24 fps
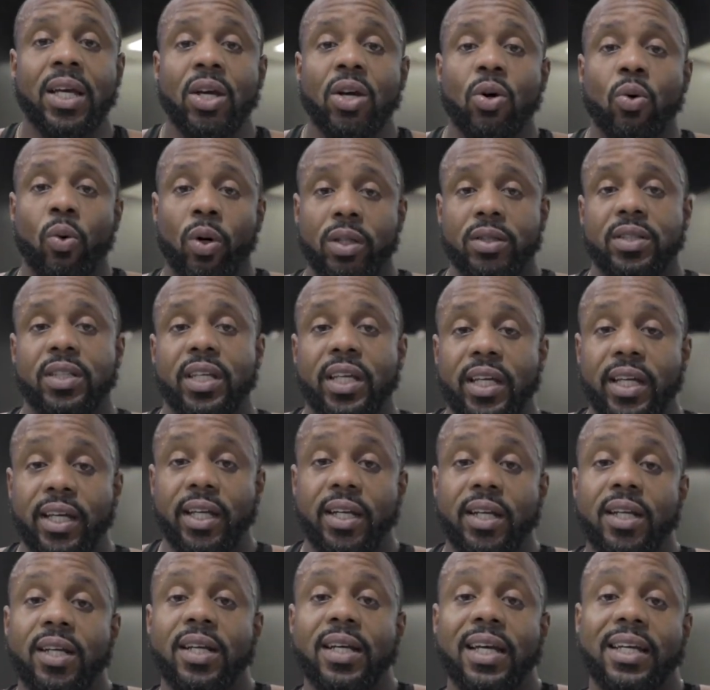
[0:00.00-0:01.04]
Once again,
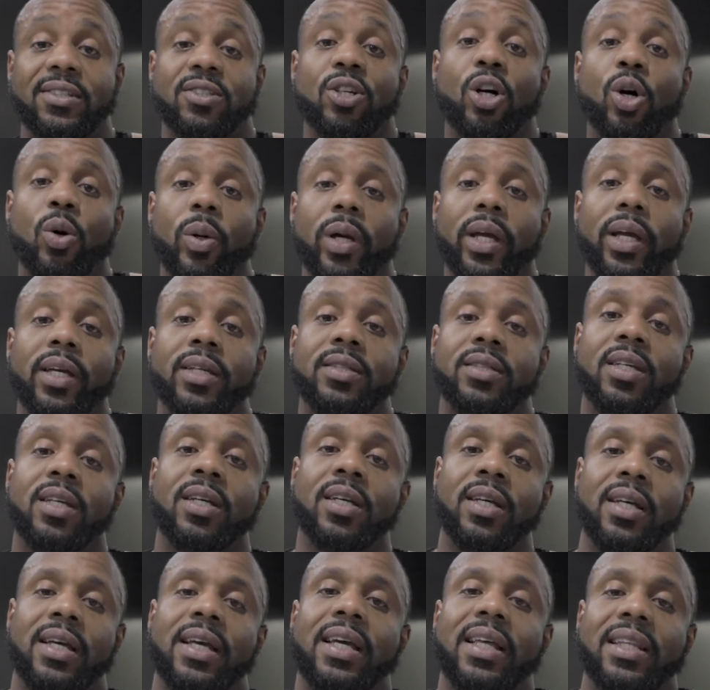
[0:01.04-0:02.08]
as always,
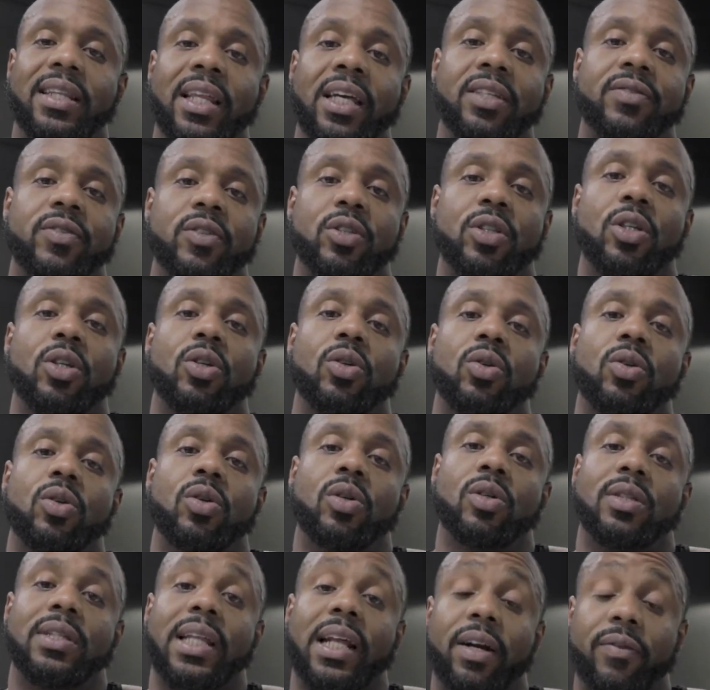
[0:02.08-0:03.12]
thanks for you
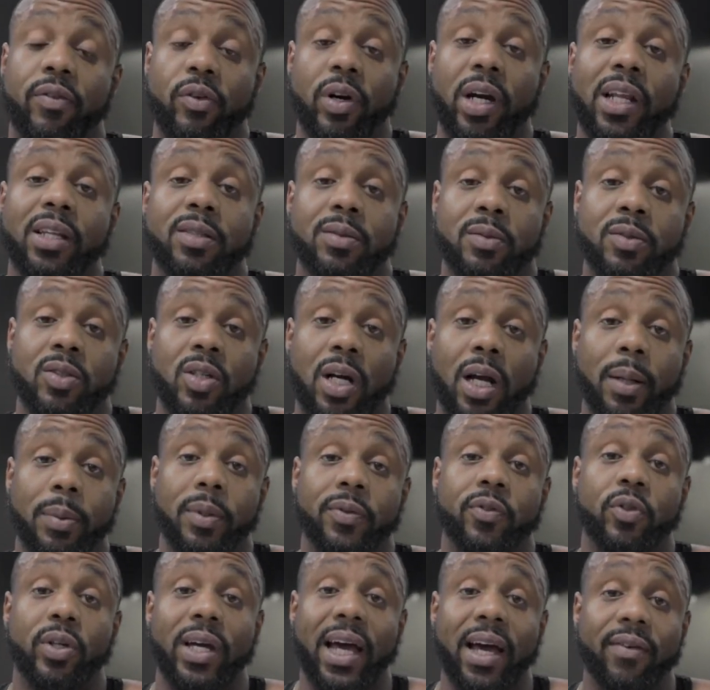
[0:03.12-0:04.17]
that have already subscribed. If
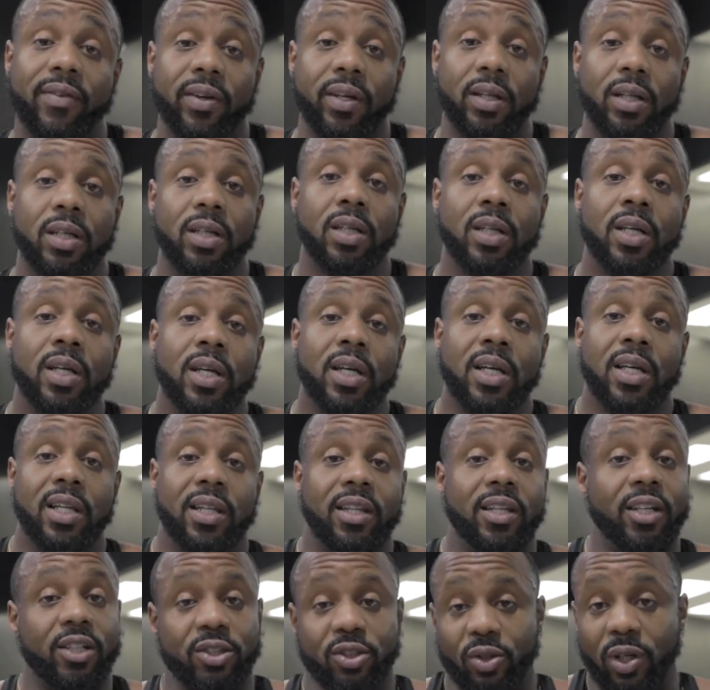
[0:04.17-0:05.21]
you haven't,
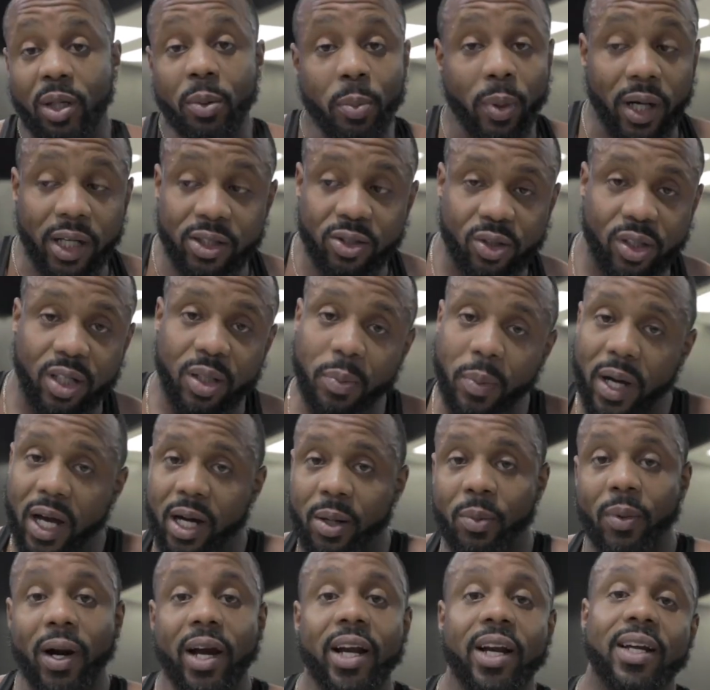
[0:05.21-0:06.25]
there's 3 buttons on the
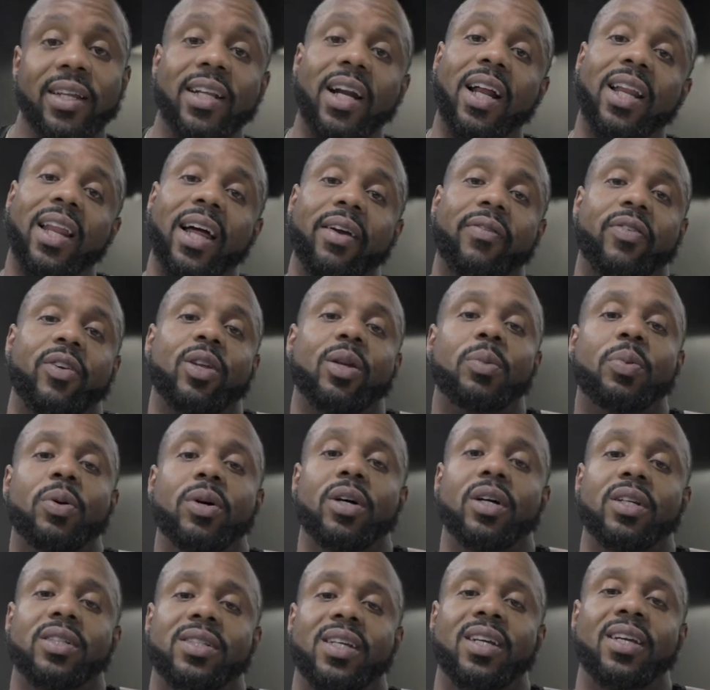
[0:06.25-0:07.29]
bottom right here that I'd like for you to
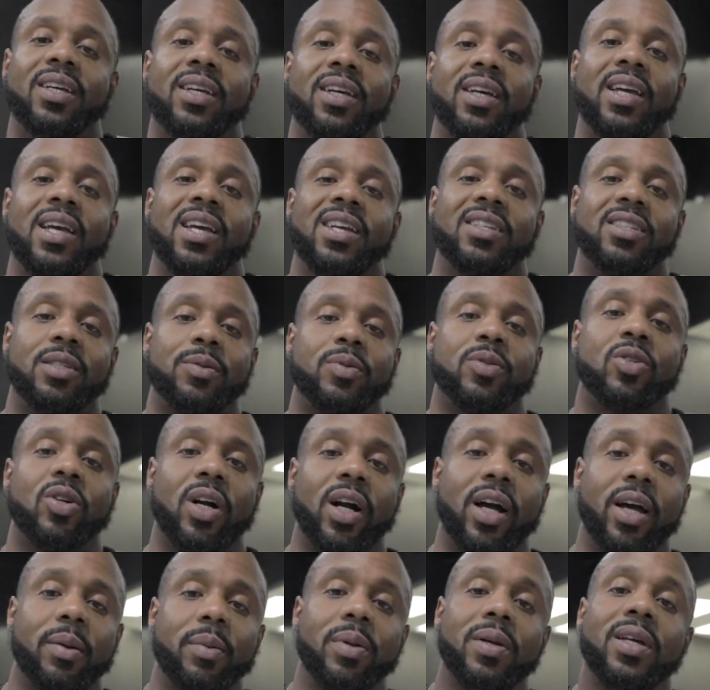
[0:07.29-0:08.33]
push.
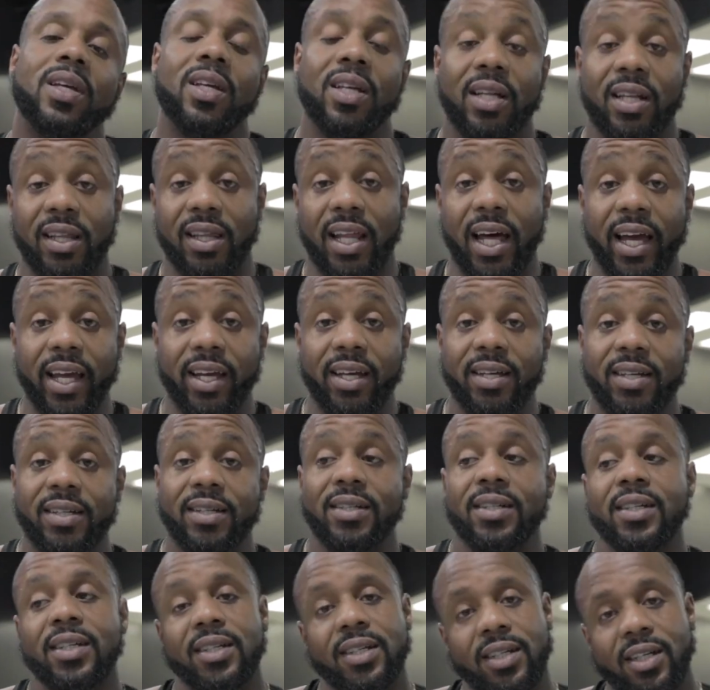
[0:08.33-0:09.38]
Subscribe, like,
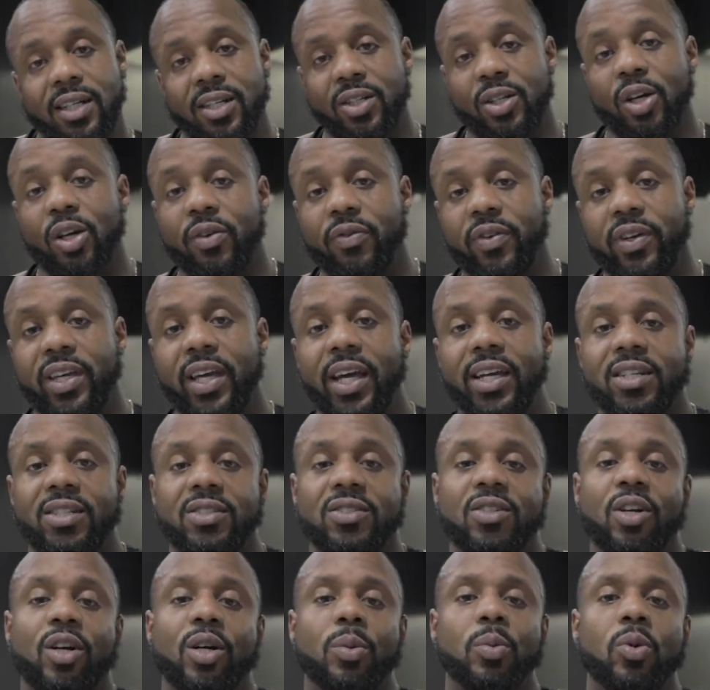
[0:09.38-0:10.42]
notifications,
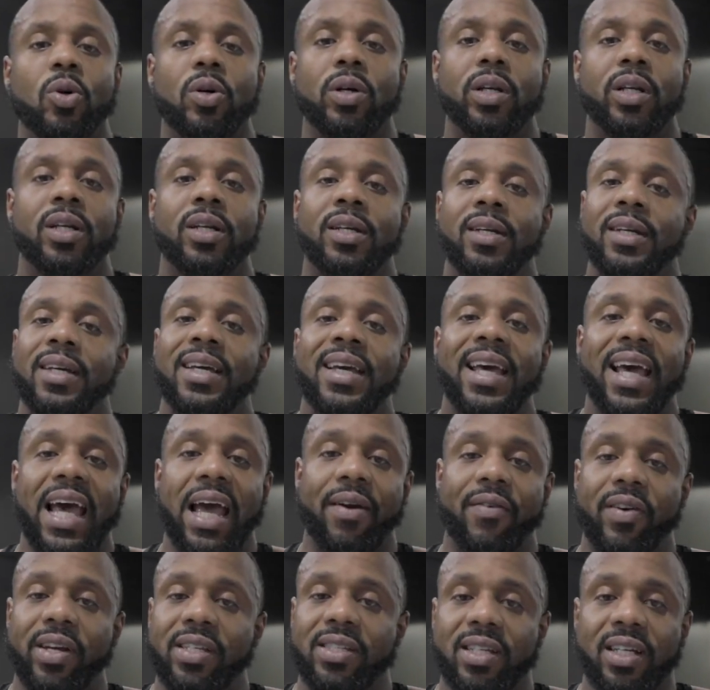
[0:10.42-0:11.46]
turn them on.
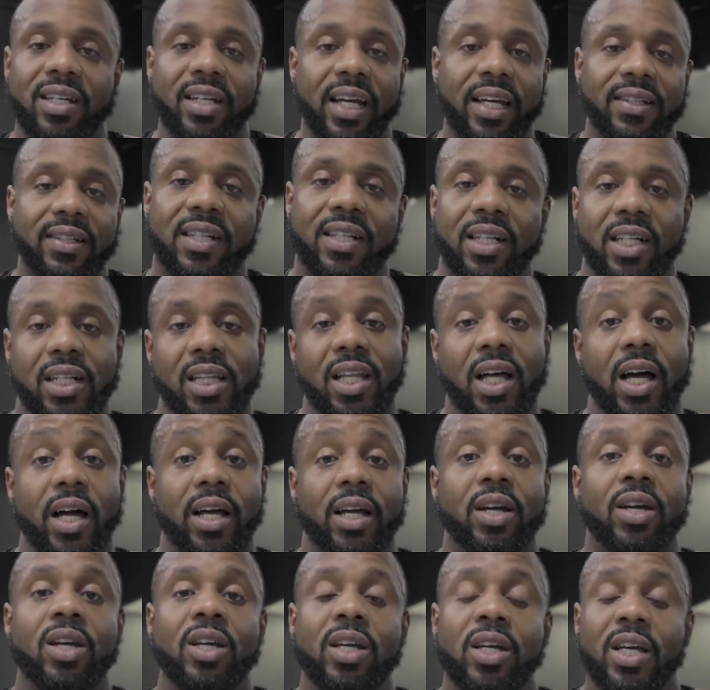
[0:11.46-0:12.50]
Every Sunday, o'clock,
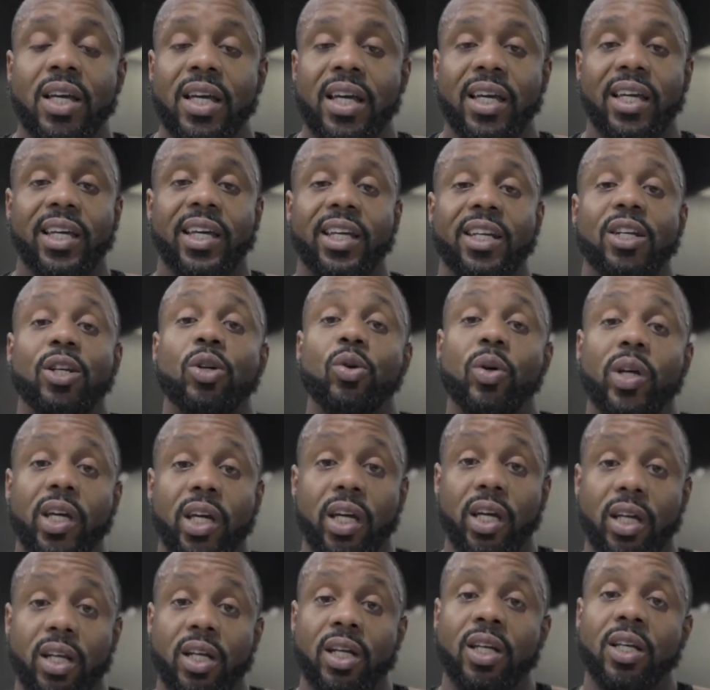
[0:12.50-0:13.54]
get new
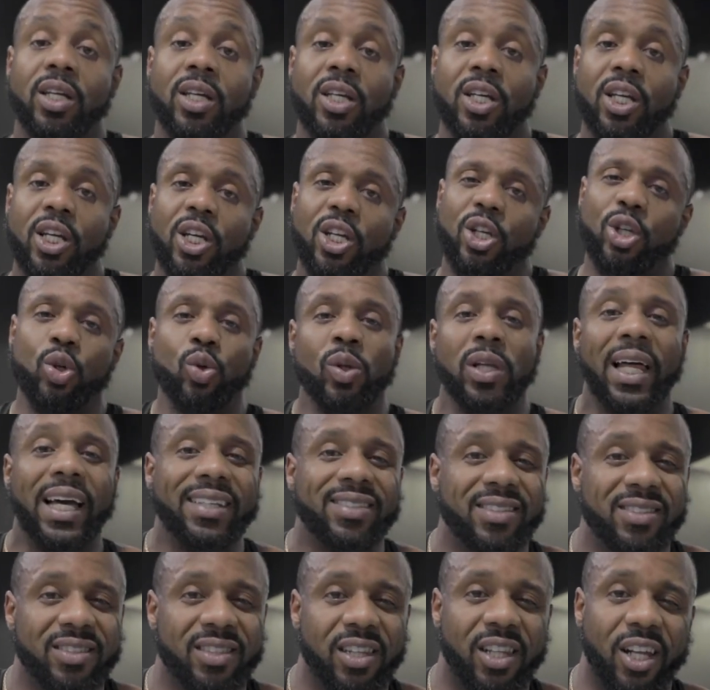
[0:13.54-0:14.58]
heat, new
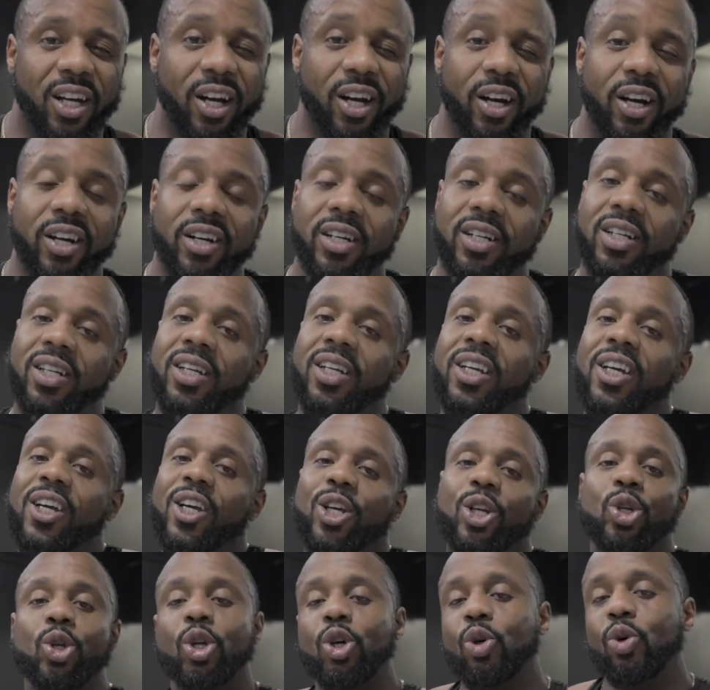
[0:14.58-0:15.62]
lessons learned,
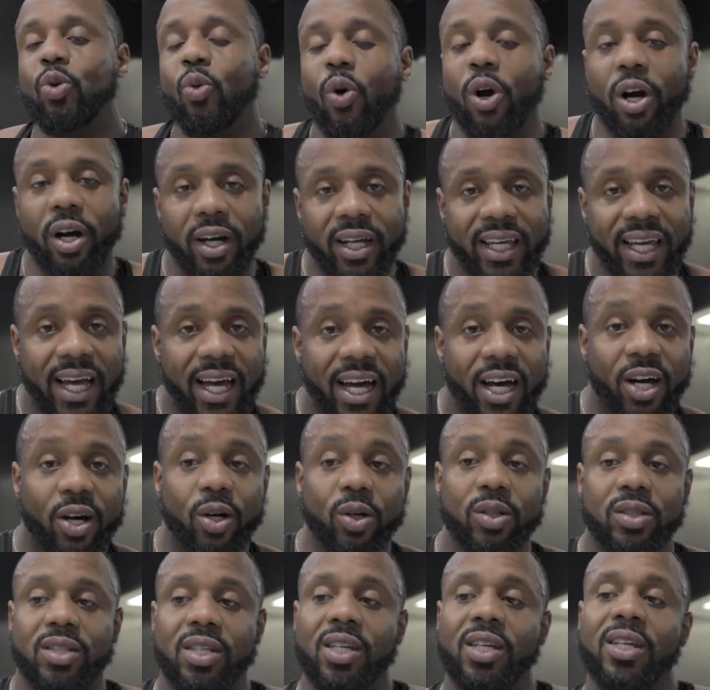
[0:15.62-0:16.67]
new
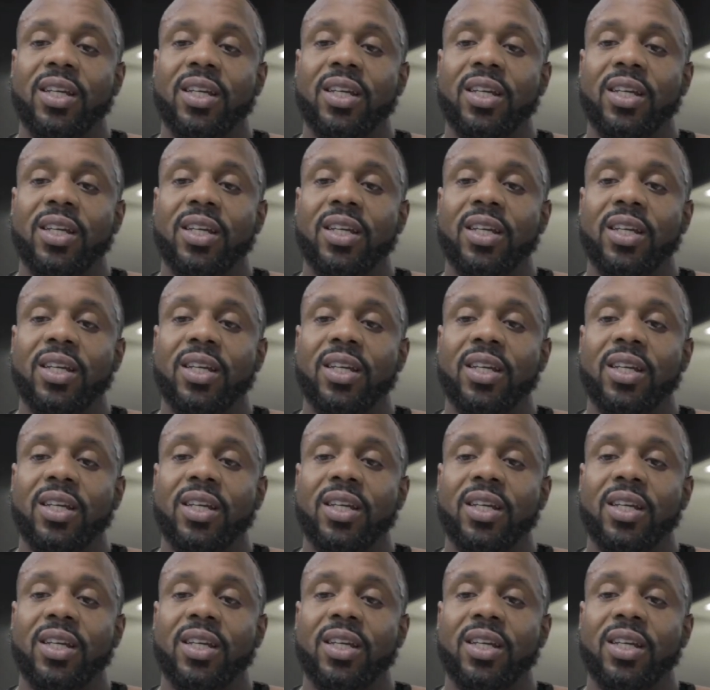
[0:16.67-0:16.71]
workouts.